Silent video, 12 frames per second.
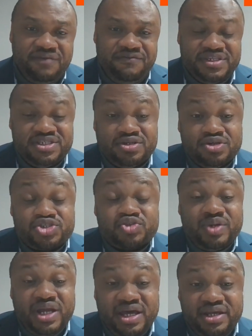if it's not
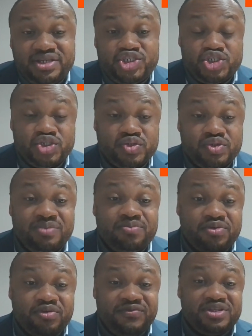related to
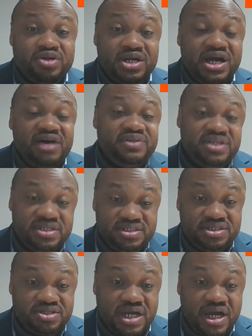improving the governance
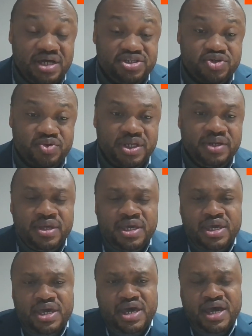in the country.
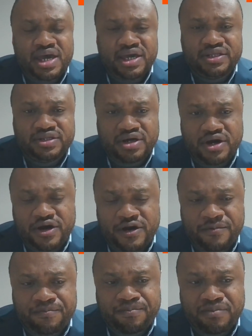And
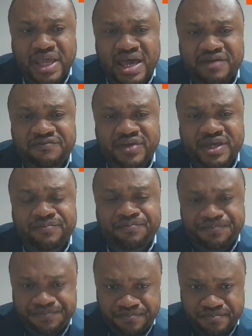I think
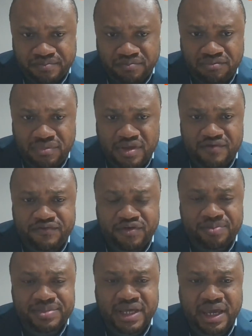
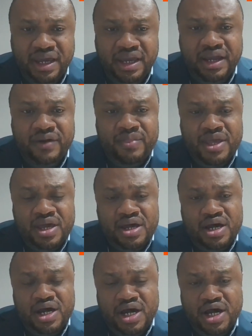from there,
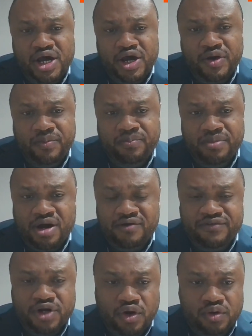
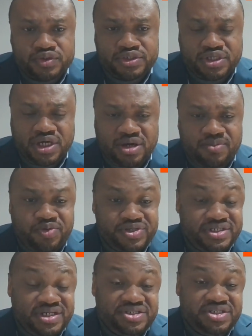of course,
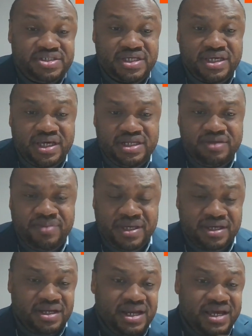President Tshisekedi
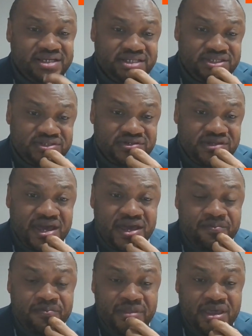being elected
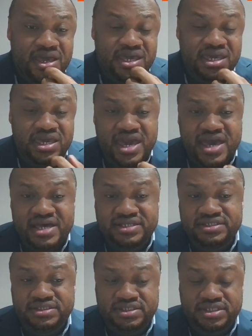today, he
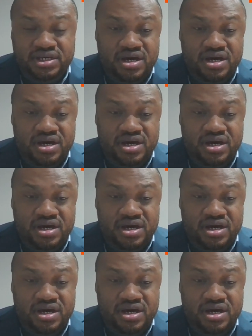has